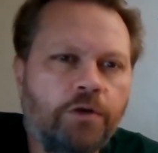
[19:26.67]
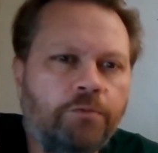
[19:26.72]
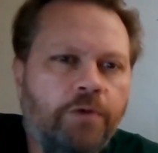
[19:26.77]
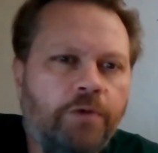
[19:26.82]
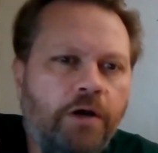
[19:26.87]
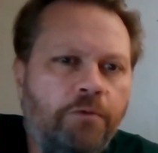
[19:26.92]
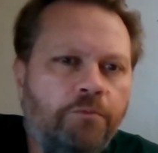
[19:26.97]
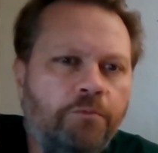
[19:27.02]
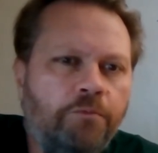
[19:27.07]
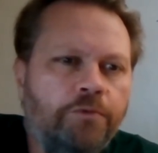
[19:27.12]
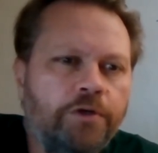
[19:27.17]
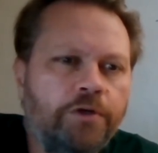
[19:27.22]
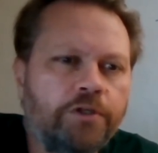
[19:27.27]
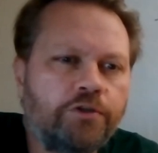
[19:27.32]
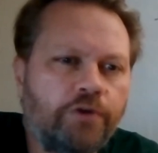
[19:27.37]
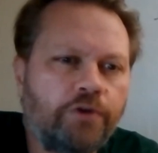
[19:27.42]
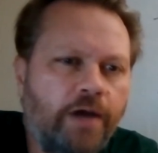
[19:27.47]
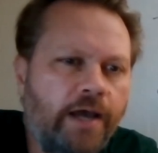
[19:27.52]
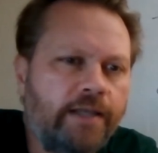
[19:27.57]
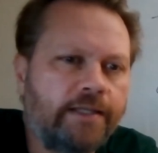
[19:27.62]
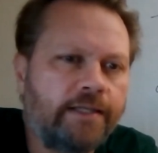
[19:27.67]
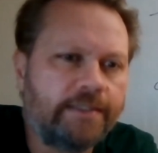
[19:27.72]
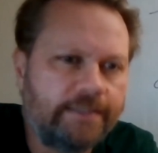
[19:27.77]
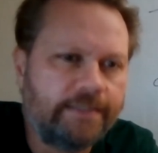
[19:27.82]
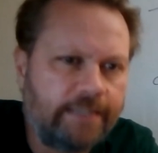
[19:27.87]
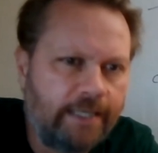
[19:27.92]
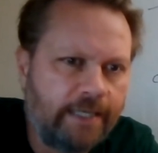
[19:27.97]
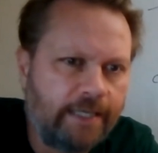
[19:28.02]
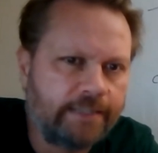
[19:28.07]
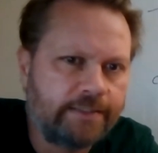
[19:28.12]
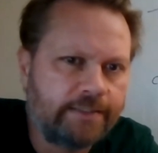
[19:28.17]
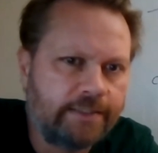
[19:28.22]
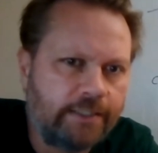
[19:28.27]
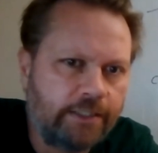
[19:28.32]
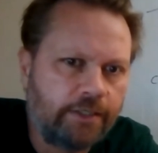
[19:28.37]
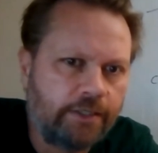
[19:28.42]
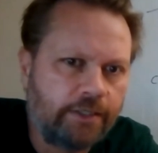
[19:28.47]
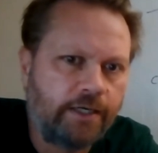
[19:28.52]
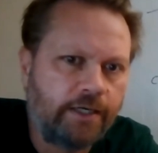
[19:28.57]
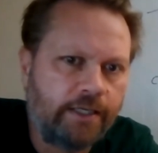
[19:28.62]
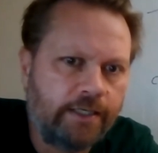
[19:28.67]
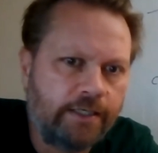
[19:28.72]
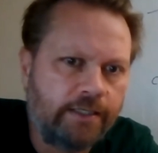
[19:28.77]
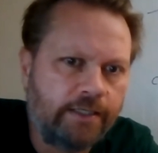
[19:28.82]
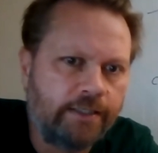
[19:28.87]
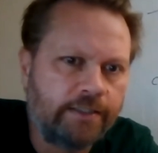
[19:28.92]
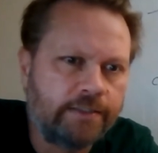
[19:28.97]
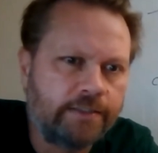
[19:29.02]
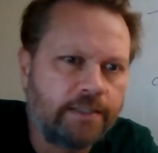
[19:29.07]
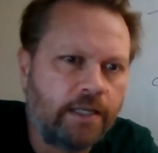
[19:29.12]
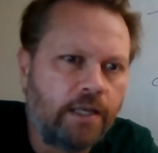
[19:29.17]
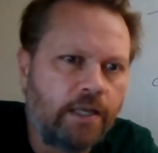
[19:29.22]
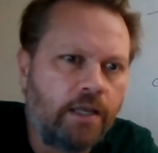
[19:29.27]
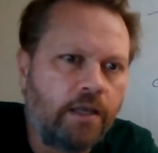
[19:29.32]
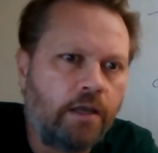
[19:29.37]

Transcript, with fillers: what we're trying to test here is